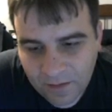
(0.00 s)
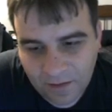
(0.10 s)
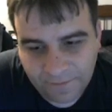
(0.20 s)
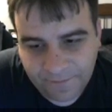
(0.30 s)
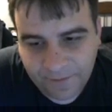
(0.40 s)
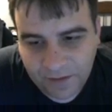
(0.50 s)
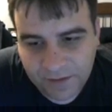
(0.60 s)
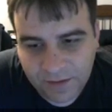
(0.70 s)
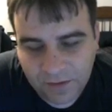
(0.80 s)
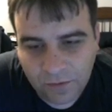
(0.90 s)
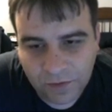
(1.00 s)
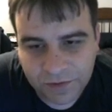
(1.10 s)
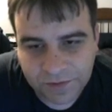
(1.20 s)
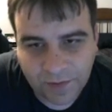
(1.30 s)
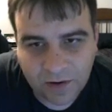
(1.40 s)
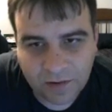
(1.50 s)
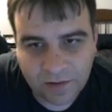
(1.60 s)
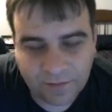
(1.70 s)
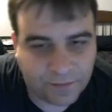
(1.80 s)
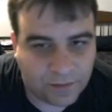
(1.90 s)
I feel like the coolest part
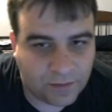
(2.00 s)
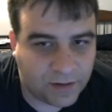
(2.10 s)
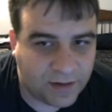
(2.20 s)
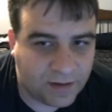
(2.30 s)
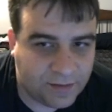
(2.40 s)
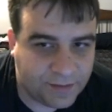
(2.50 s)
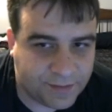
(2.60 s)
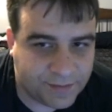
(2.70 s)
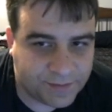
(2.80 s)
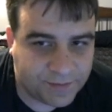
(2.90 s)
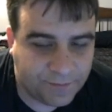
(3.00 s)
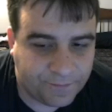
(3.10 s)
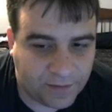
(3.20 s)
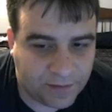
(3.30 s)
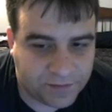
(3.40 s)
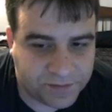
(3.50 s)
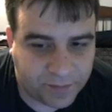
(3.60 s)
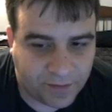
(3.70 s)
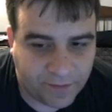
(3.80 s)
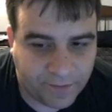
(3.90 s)
of her kit is the flared
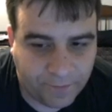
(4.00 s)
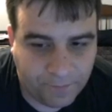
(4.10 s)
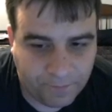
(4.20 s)
sparrow.